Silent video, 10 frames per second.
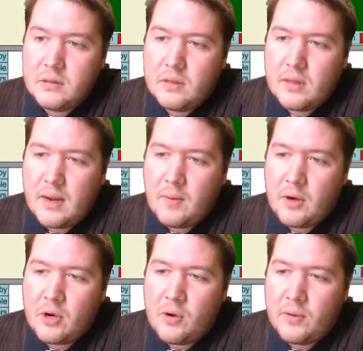they
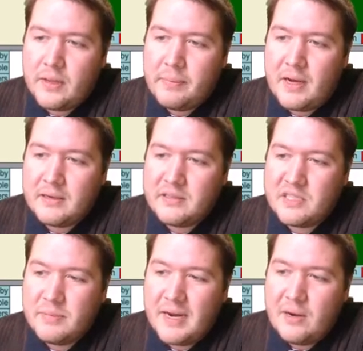won't know what their partner's
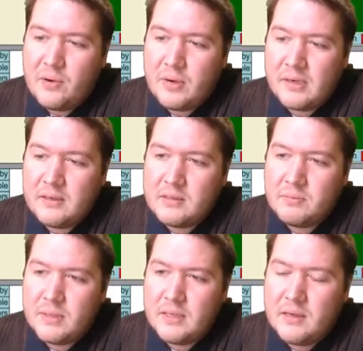spade holding is.
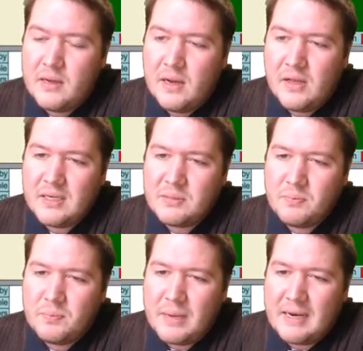But I think it's
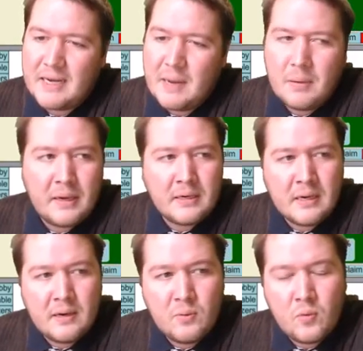better keeping
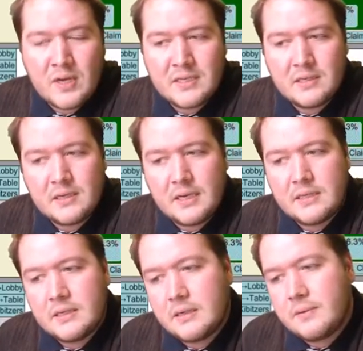uh, West
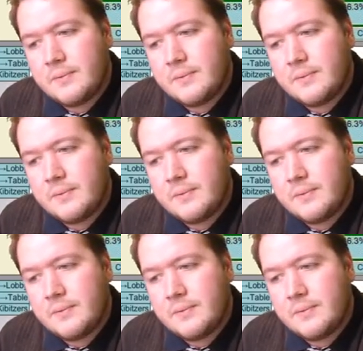guessing.